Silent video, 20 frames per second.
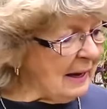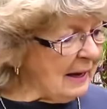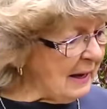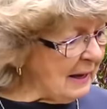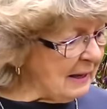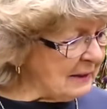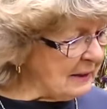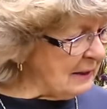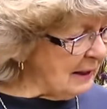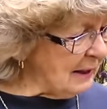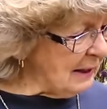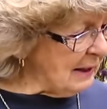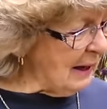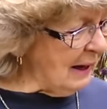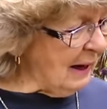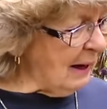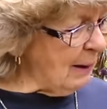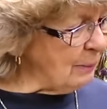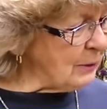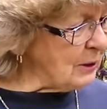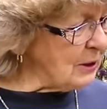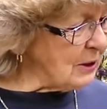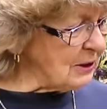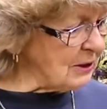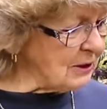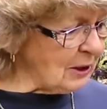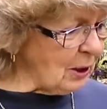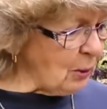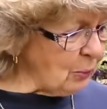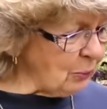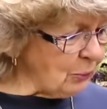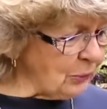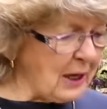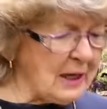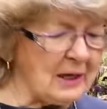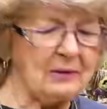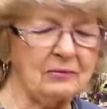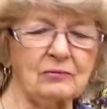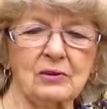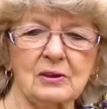And I'm just so
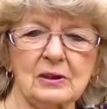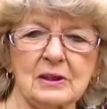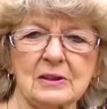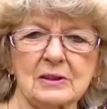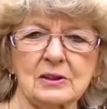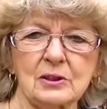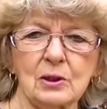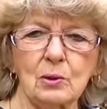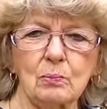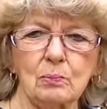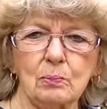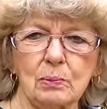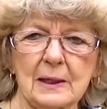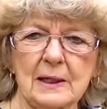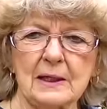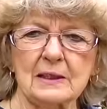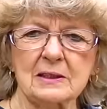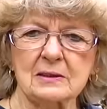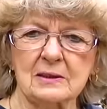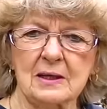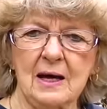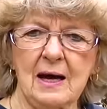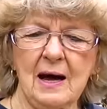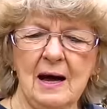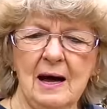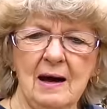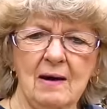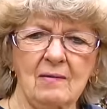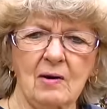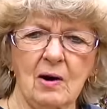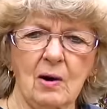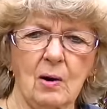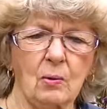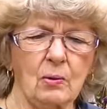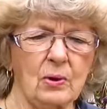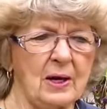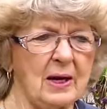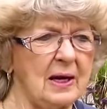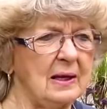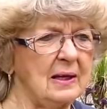thankful and so blessed to have all
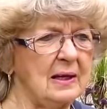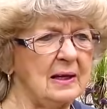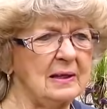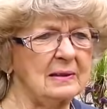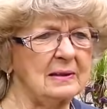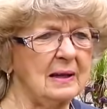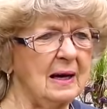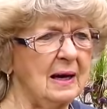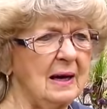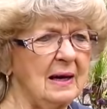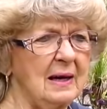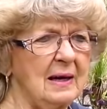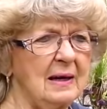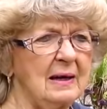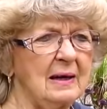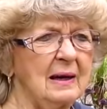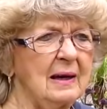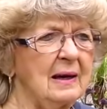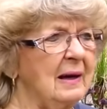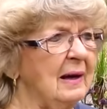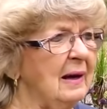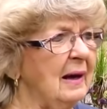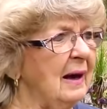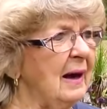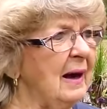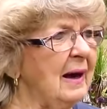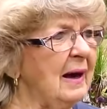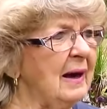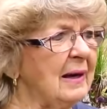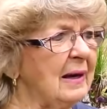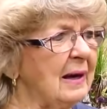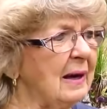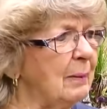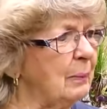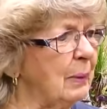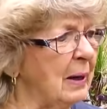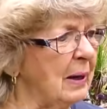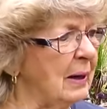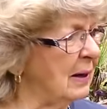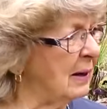that. And and I'm